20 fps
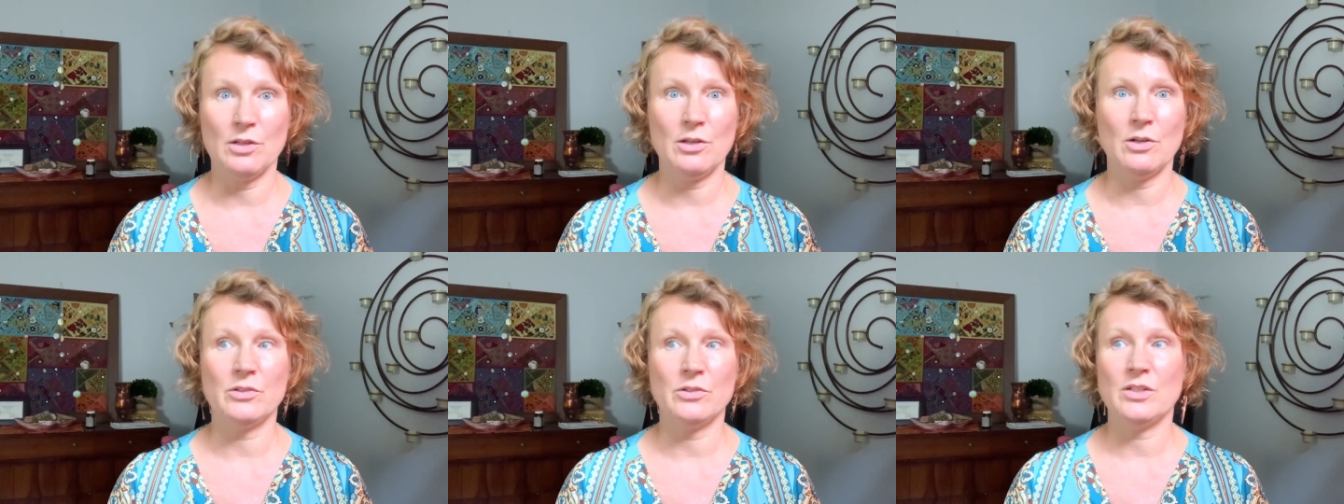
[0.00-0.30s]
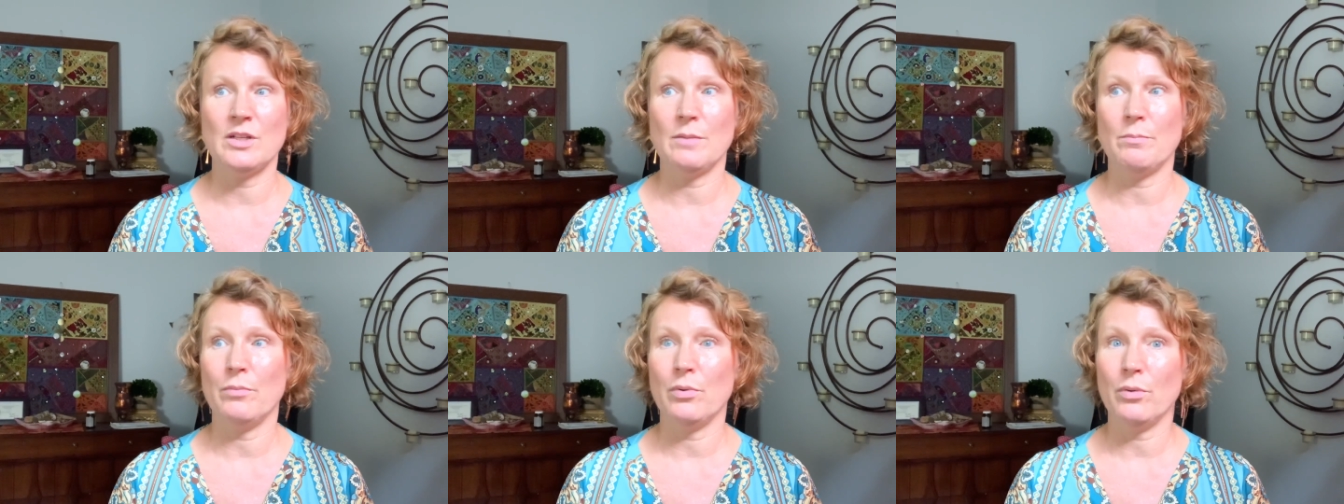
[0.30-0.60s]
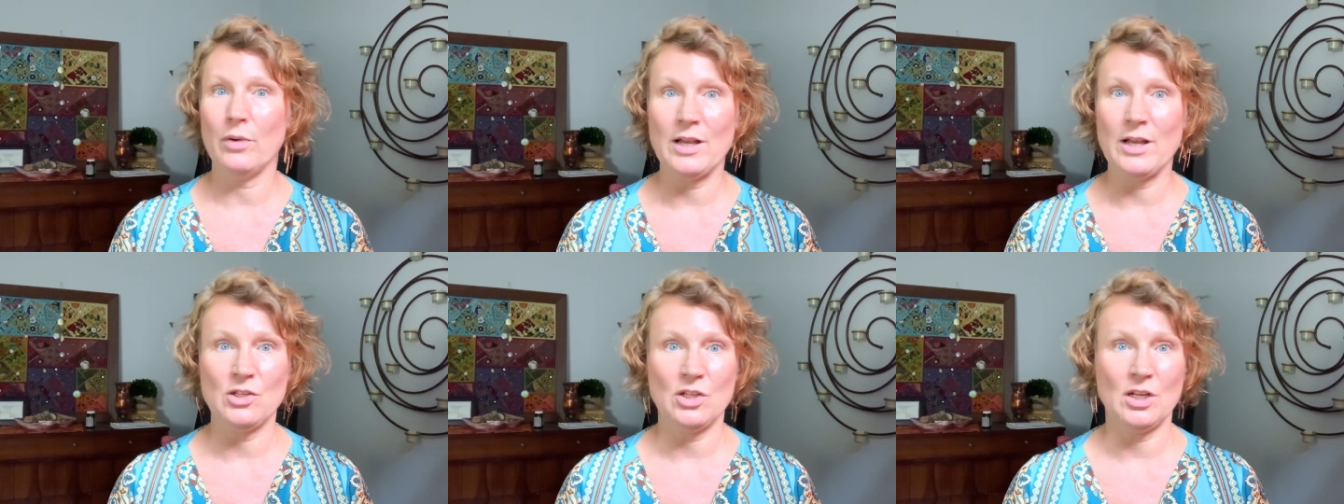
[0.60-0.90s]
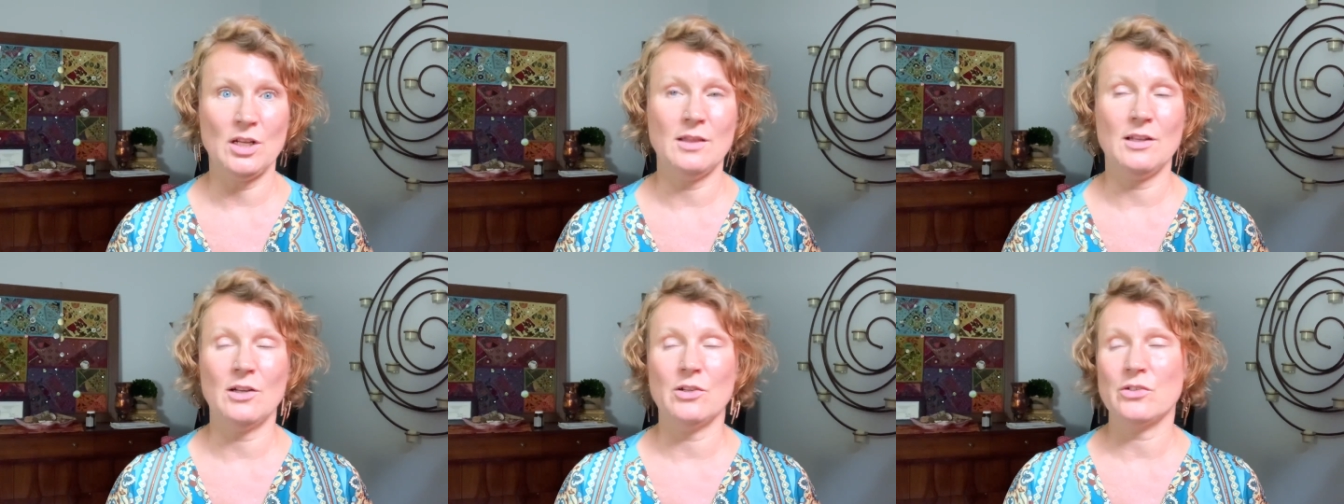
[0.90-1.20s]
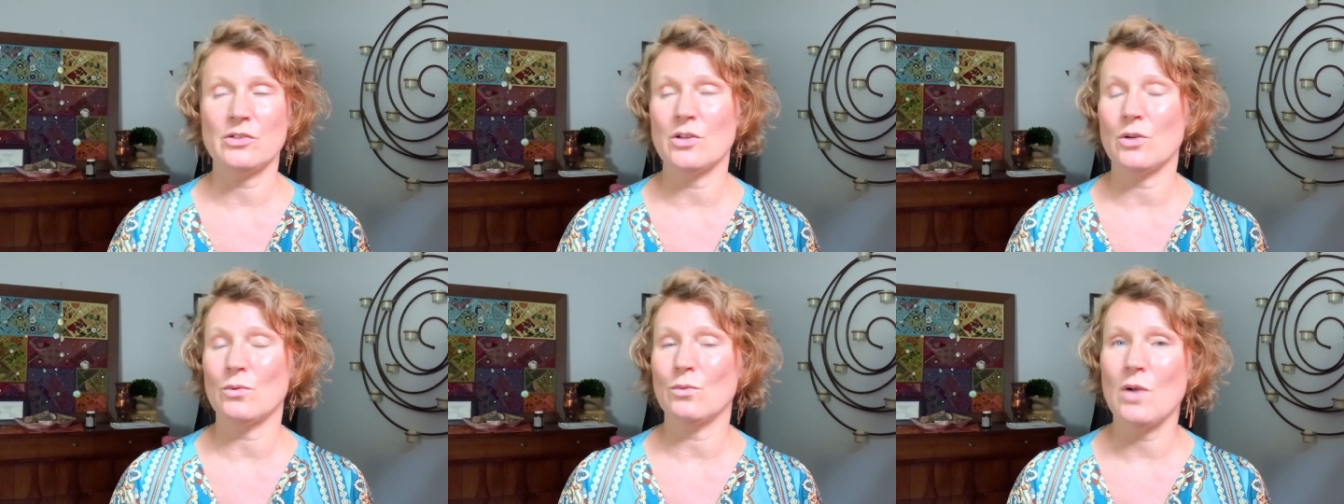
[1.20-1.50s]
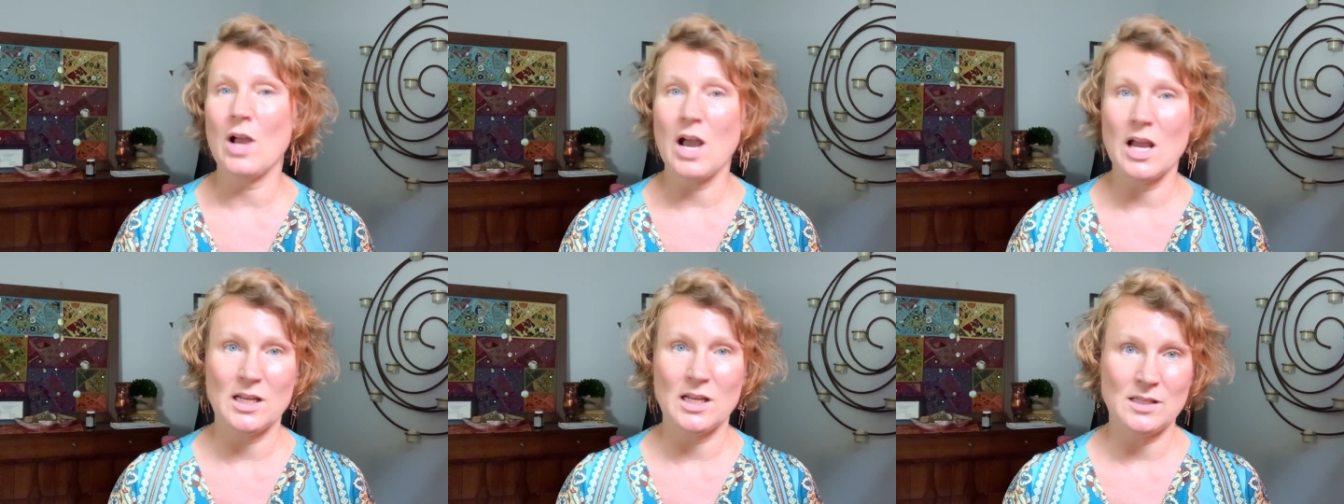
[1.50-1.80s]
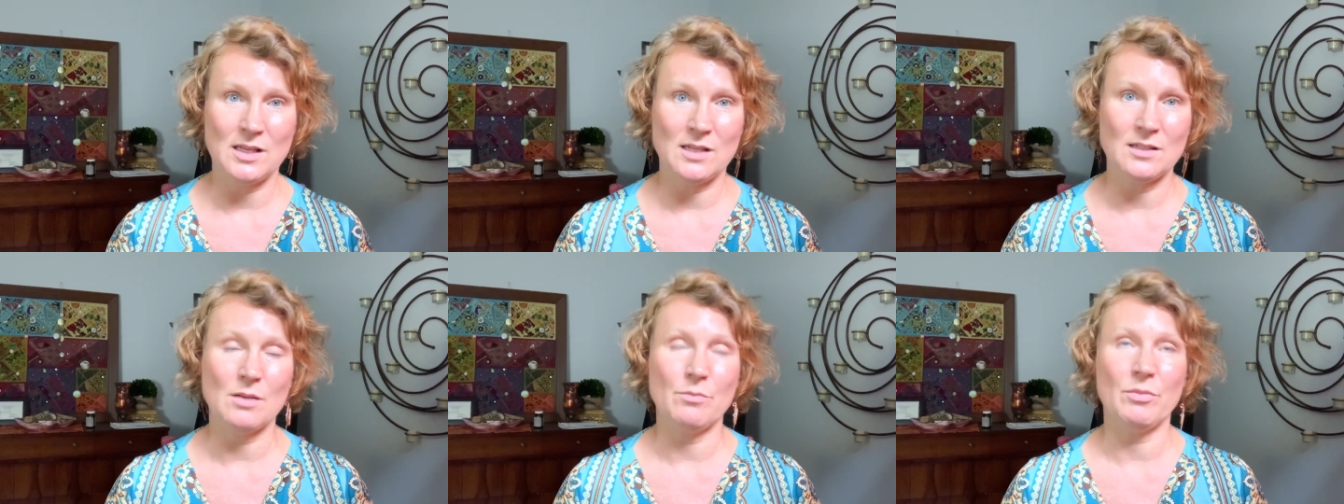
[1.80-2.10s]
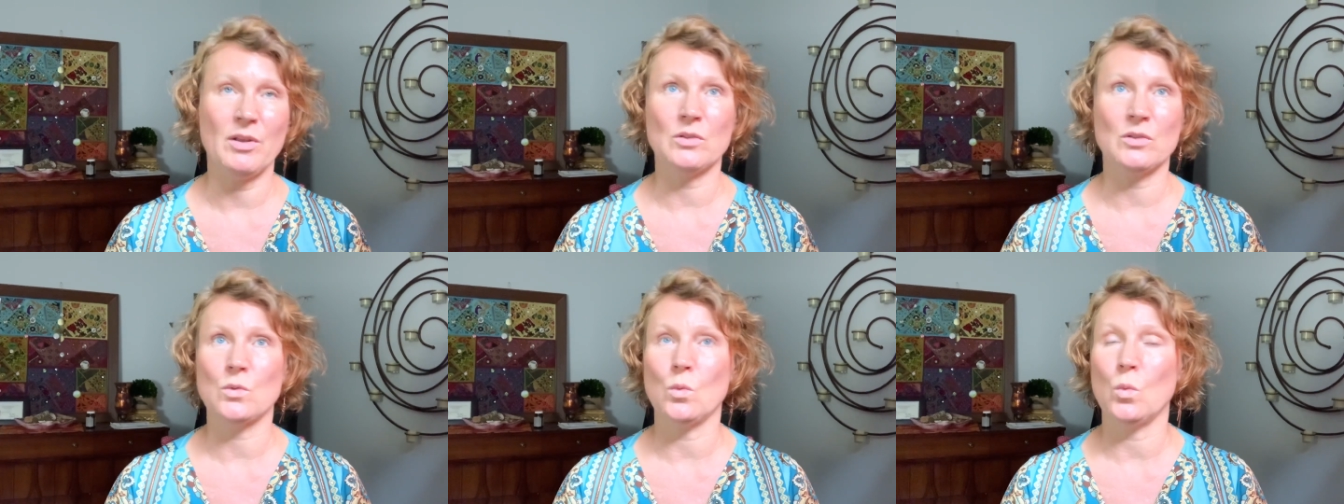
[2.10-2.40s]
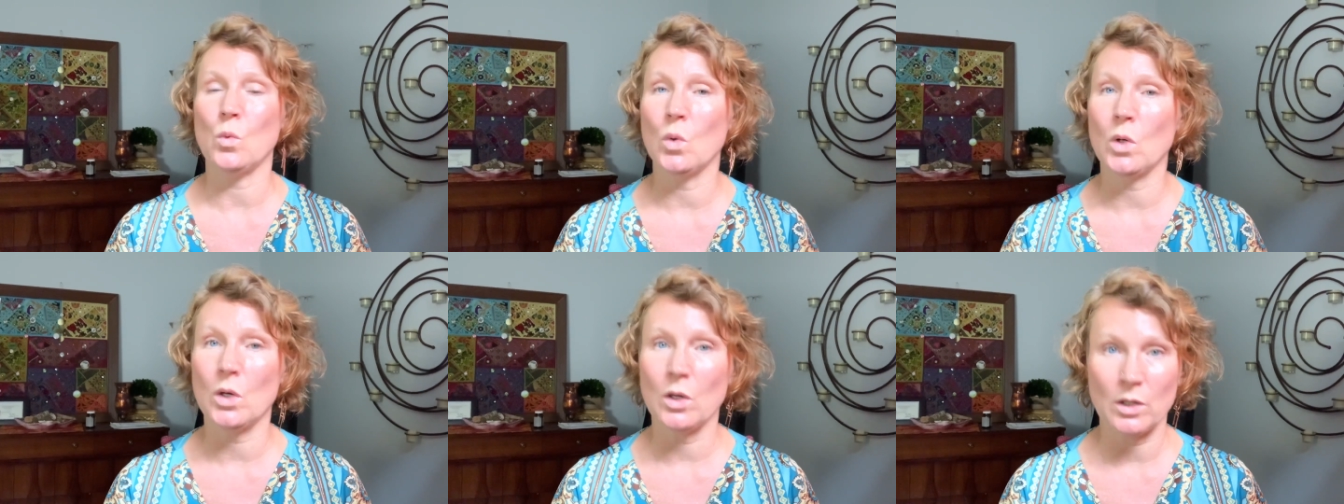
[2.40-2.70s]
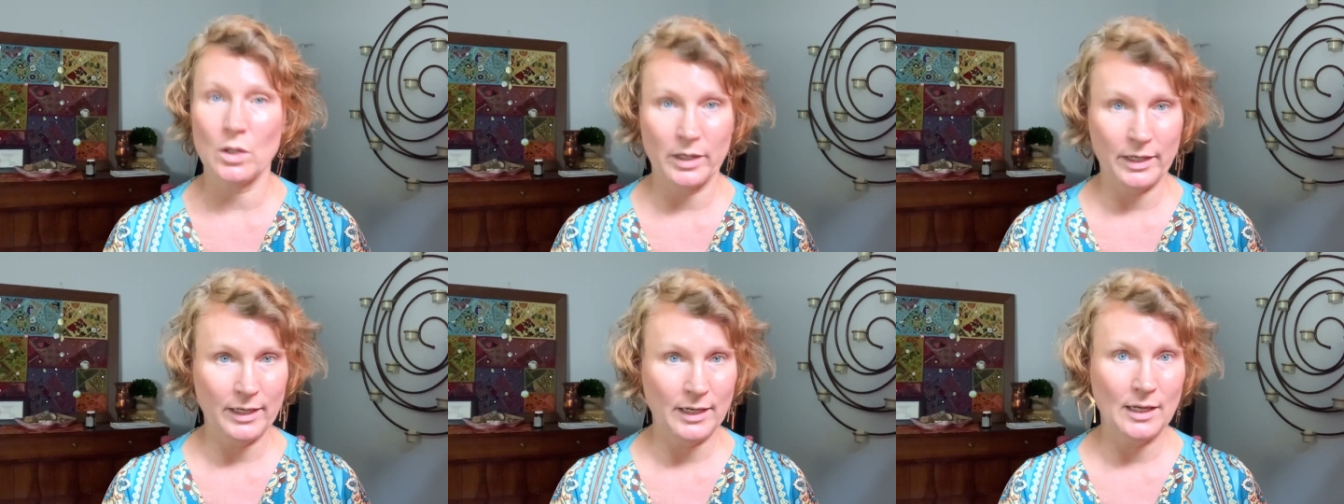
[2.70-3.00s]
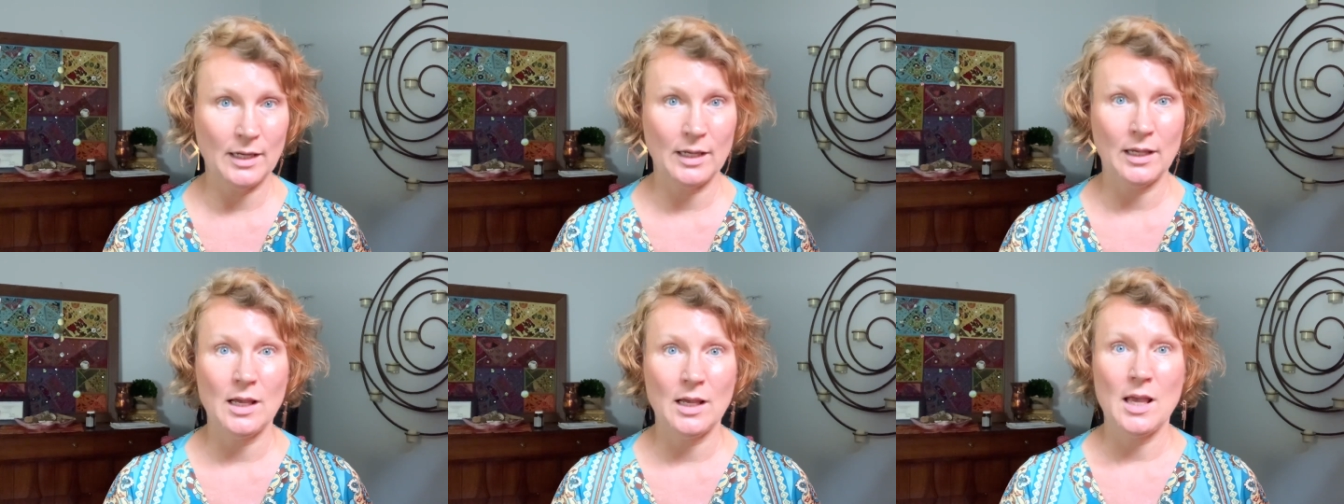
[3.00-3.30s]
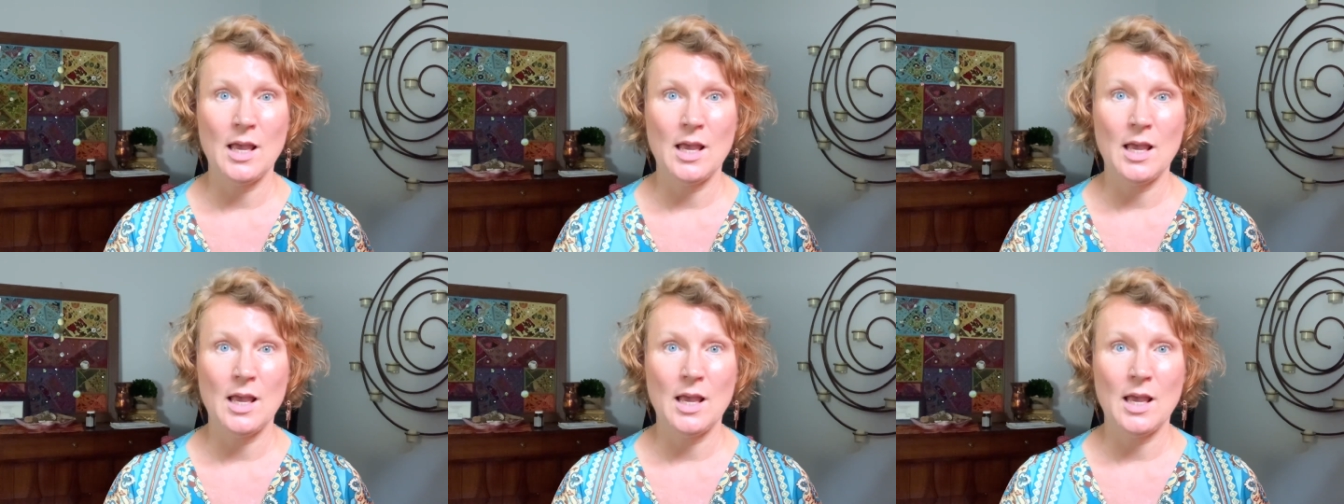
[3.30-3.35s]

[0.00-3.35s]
there's depression, there's neuroticism, there's worry.